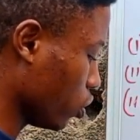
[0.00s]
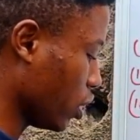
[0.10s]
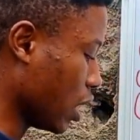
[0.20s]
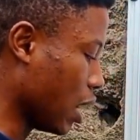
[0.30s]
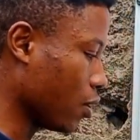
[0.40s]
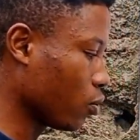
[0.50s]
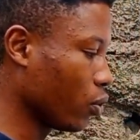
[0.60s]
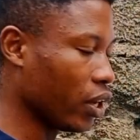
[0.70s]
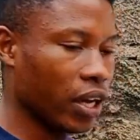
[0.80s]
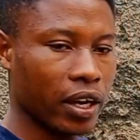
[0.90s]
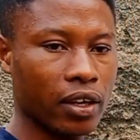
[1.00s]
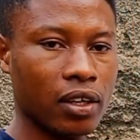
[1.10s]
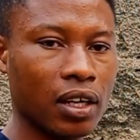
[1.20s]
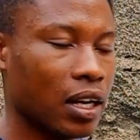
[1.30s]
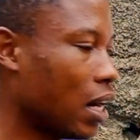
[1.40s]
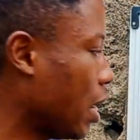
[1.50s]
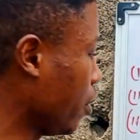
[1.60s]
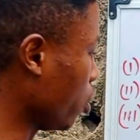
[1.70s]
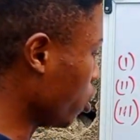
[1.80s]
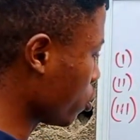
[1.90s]
to the angle here,
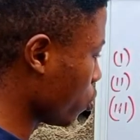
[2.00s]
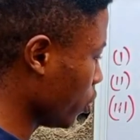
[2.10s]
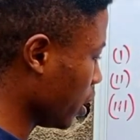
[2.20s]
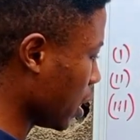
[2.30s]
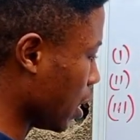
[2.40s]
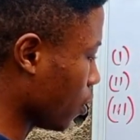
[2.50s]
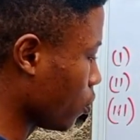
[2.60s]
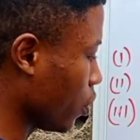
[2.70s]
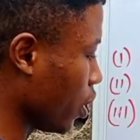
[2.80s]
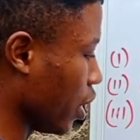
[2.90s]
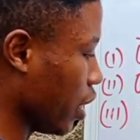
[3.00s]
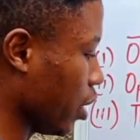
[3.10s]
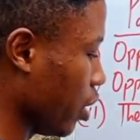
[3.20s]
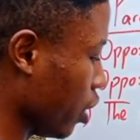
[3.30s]
and also the angle here